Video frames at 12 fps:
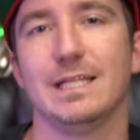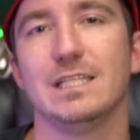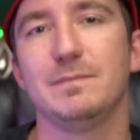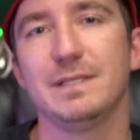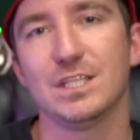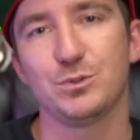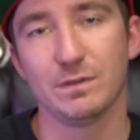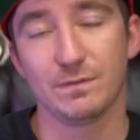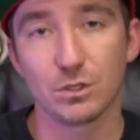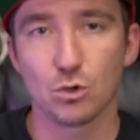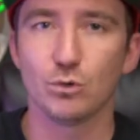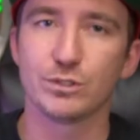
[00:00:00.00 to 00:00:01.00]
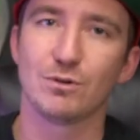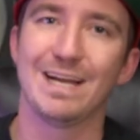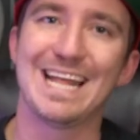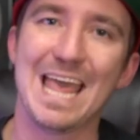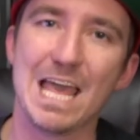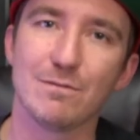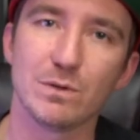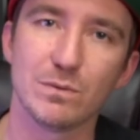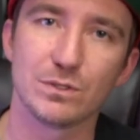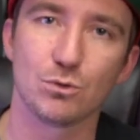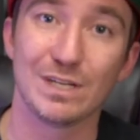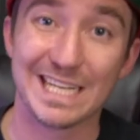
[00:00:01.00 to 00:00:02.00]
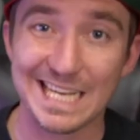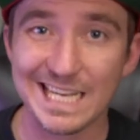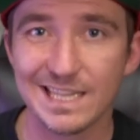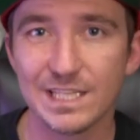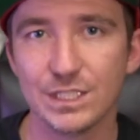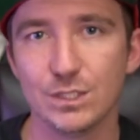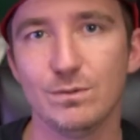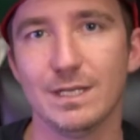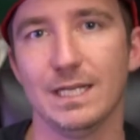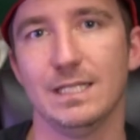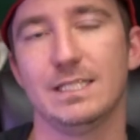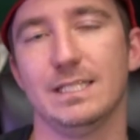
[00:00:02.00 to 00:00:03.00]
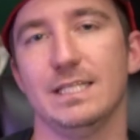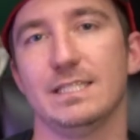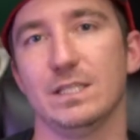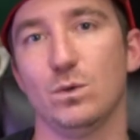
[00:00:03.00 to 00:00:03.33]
And it's because we have the goal to ride every resort in the United States.